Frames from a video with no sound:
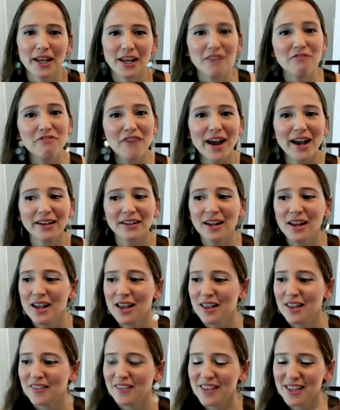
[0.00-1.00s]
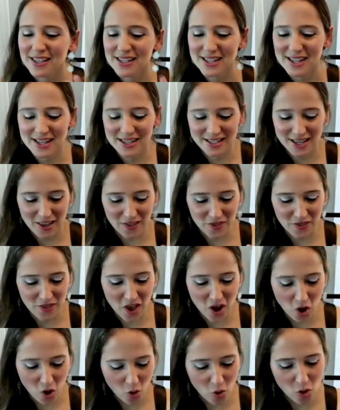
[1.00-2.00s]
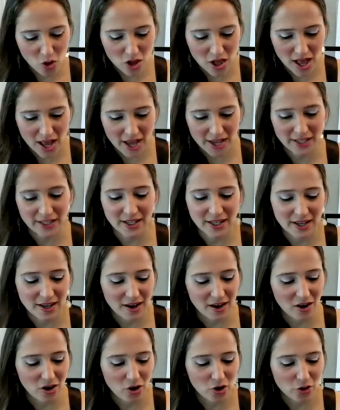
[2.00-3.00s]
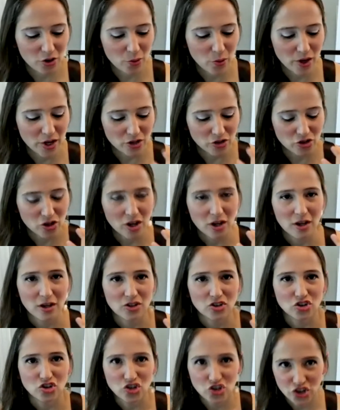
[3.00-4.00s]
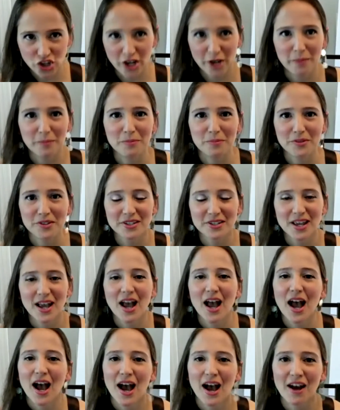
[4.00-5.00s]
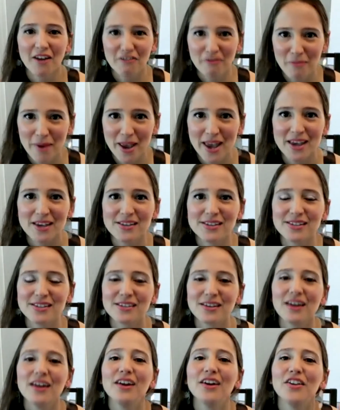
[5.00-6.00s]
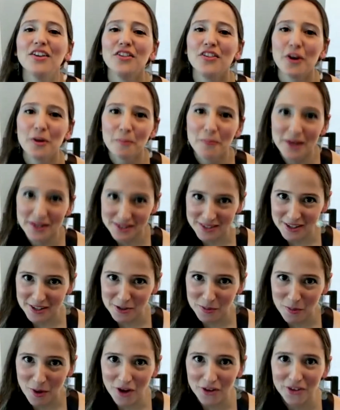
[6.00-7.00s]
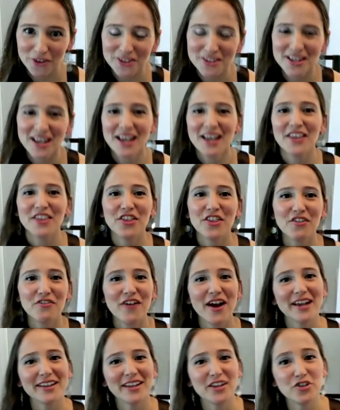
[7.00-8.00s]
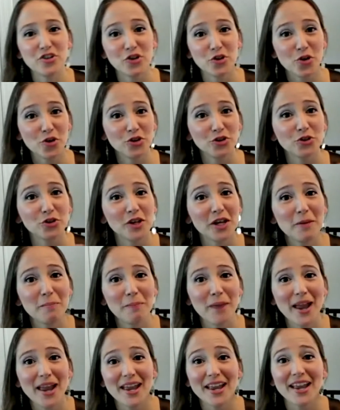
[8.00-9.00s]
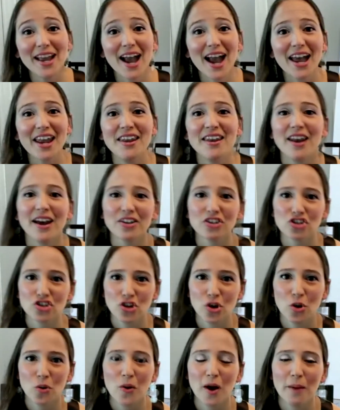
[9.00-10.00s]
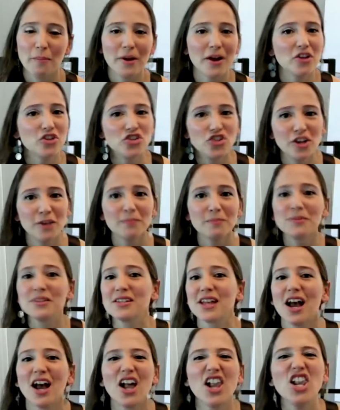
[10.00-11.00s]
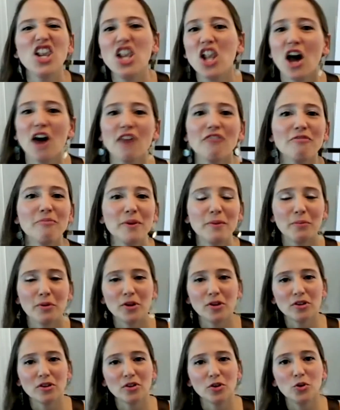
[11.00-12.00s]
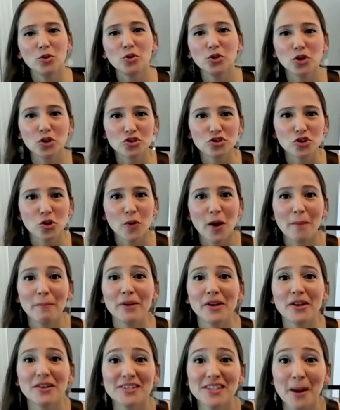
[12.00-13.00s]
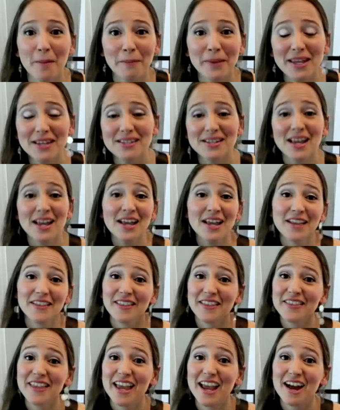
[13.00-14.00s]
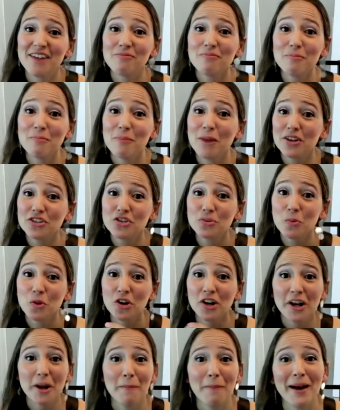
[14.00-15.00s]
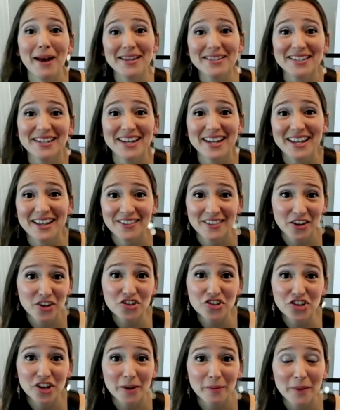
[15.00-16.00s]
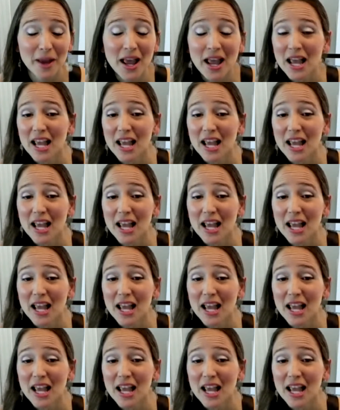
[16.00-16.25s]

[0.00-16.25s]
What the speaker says: In fact, this is the whole idea on which gyms have based their business models. The fact that you're going to keep paying and not show up. Gyms love people who don't show up, because that means that they have much more capacity in their gym.